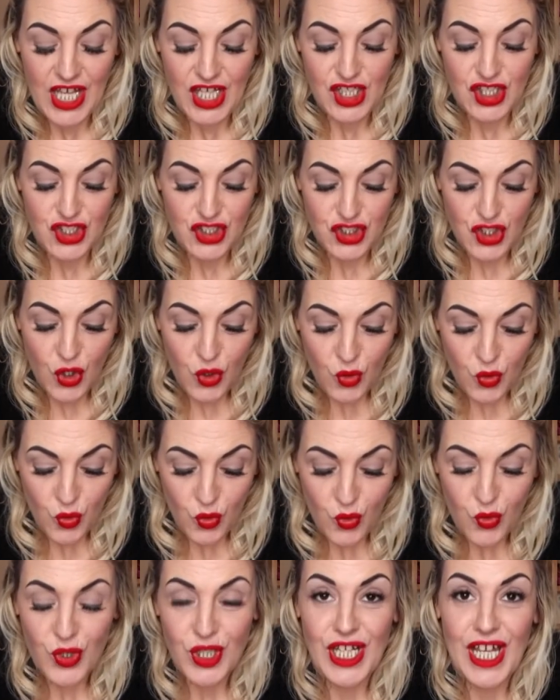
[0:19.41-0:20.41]

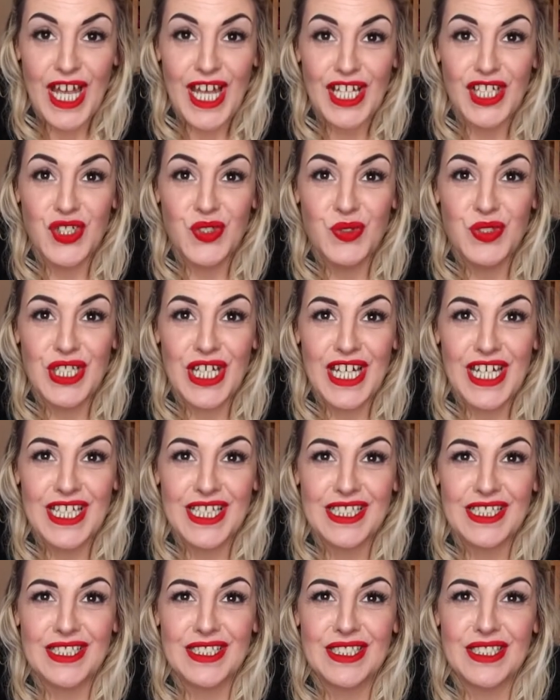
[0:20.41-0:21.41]
So yeah, new
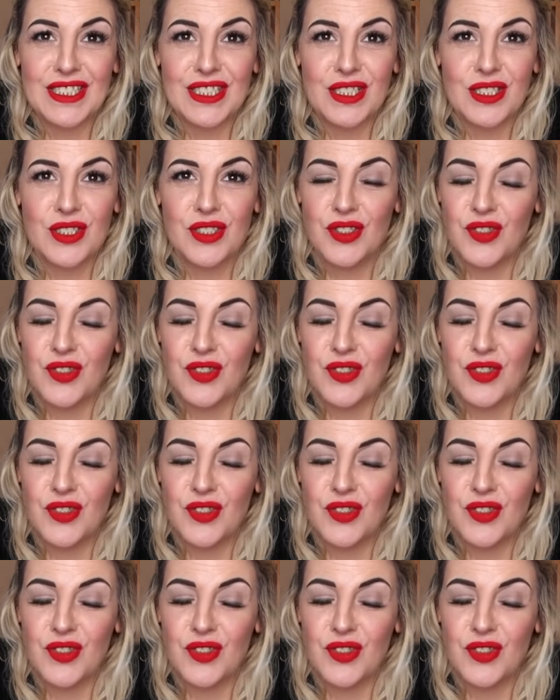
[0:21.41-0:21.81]
decks,